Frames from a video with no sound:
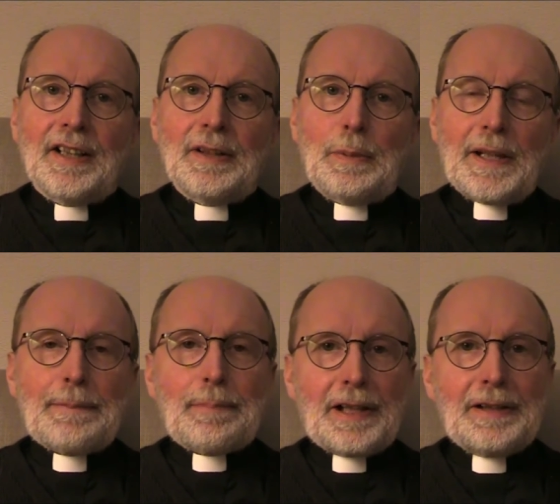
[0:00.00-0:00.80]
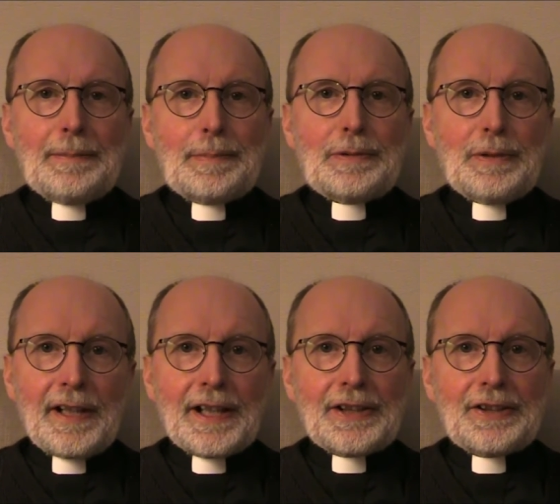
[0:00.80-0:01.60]
When a pope
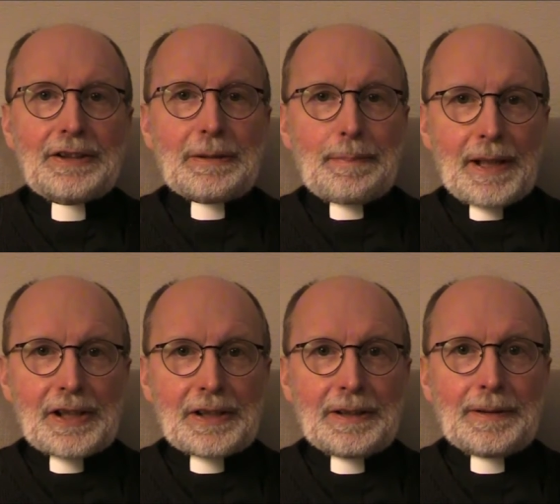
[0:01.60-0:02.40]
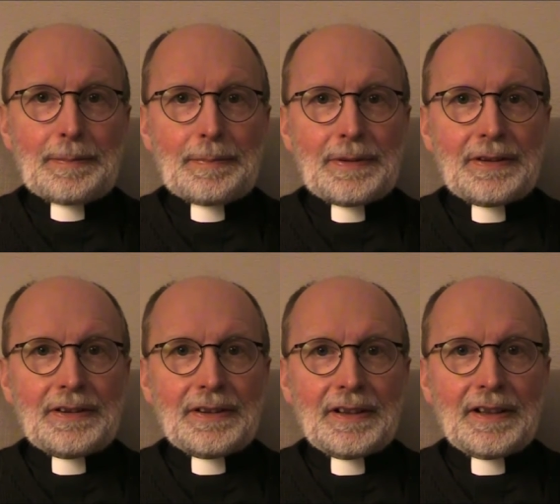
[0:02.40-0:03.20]
writes to bishops,